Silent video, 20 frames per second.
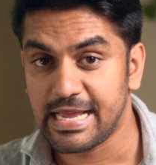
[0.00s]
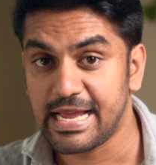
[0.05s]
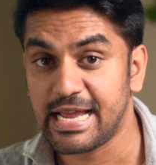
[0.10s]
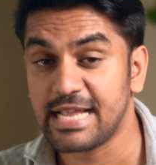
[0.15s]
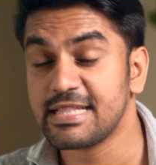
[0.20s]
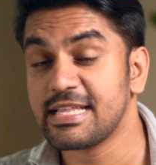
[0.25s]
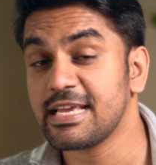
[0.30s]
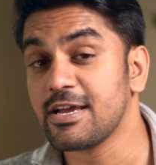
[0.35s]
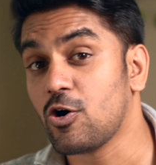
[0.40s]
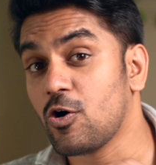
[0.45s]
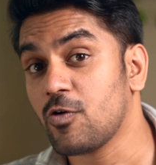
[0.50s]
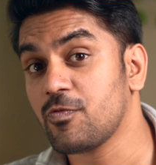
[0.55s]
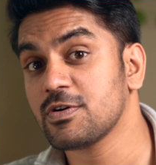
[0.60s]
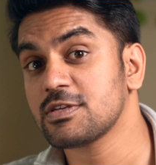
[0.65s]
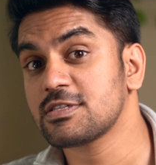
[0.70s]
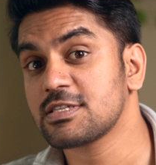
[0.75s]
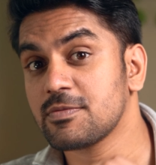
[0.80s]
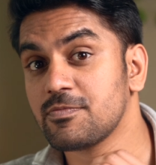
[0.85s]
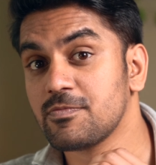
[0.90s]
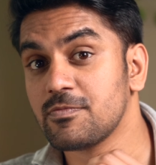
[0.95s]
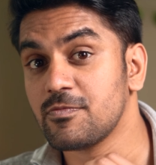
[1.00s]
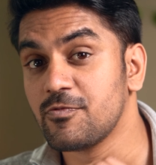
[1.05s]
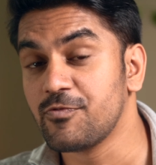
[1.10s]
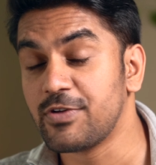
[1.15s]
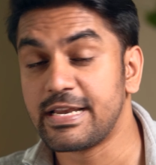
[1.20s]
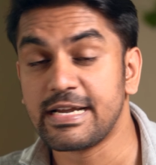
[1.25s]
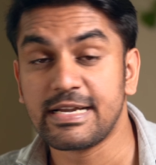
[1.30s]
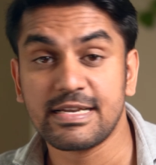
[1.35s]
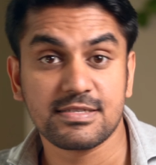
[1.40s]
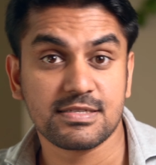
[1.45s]
And they offer some
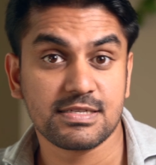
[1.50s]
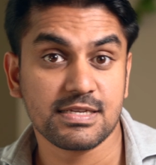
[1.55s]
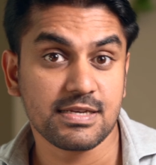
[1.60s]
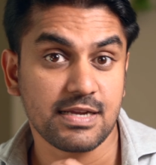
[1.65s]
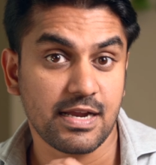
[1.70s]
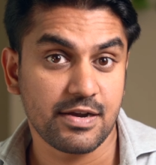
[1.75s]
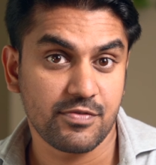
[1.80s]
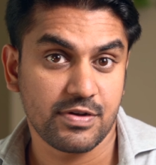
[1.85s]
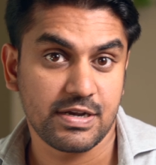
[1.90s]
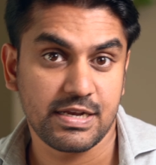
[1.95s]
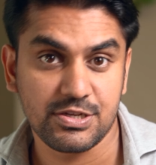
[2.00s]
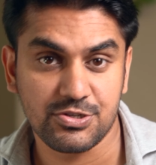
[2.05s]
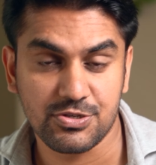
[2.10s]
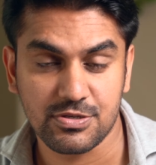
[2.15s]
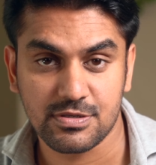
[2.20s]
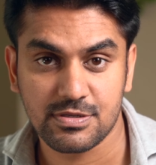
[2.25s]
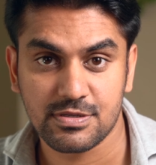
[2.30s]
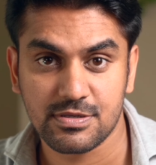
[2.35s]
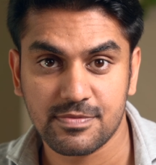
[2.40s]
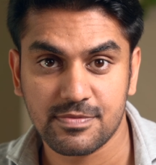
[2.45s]
very distinct advantages.